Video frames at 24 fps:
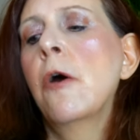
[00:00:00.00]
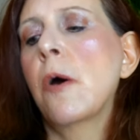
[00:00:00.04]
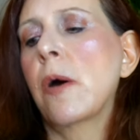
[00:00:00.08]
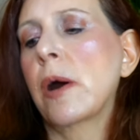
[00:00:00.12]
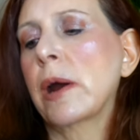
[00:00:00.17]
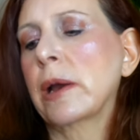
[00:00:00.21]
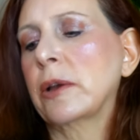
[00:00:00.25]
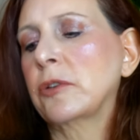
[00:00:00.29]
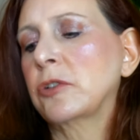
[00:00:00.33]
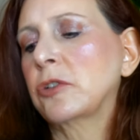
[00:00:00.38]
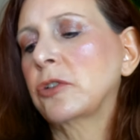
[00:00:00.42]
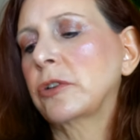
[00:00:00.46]

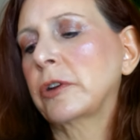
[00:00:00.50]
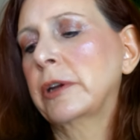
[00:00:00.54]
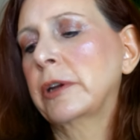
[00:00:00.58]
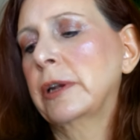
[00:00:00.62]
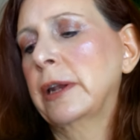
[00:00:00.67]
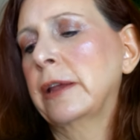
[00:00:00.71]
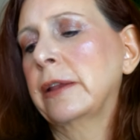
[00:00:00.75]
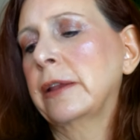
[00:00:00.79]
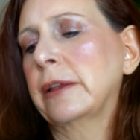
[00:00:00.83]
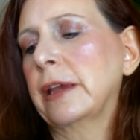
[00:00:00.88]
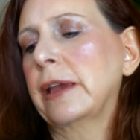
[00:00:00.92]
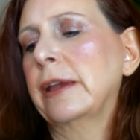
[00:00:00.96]
or else you're
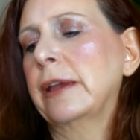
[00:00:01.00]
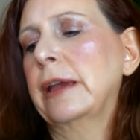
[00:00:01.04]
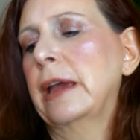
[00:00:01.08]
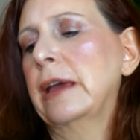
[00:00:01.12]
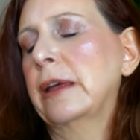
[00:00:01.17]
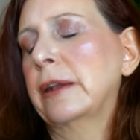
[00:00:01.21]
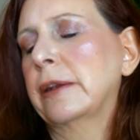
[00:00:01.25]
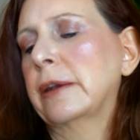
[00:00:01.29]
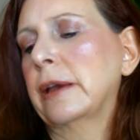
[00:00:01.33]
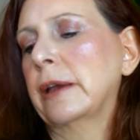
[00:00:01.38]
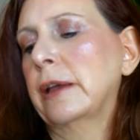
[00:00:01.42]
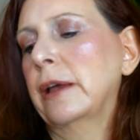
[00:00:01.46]
going to
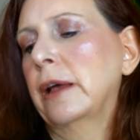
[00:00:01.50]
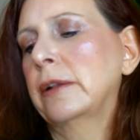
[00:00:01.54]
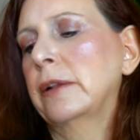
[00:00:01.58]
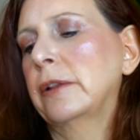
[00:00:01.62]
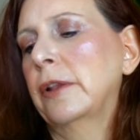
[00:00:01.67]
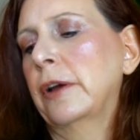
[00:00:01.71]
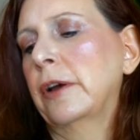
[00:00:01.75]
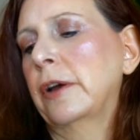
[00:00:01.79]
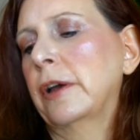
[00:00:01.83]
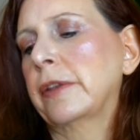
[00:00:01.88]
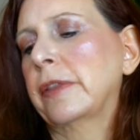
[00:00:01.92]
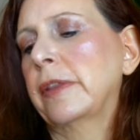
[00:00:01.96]
get a
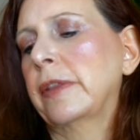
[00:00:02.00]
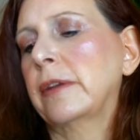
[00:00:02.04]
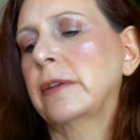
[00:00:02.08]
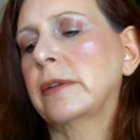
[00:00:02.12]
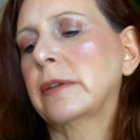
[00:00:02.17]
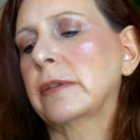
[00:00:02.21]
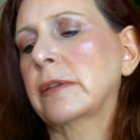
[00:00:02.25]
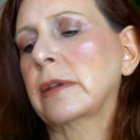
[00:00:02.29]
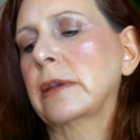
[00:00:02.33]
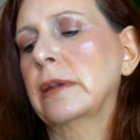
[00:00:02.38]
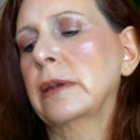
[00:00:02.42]
look that's